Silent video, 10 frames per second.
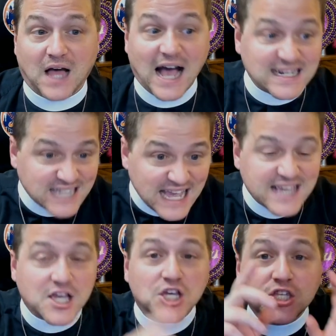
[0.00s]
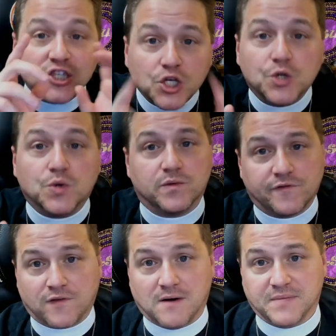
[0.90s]
I take you
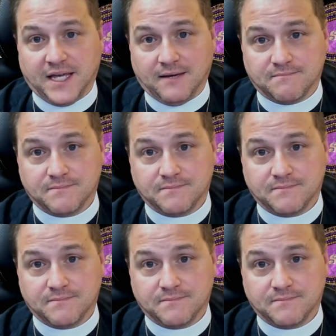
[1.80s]
from him.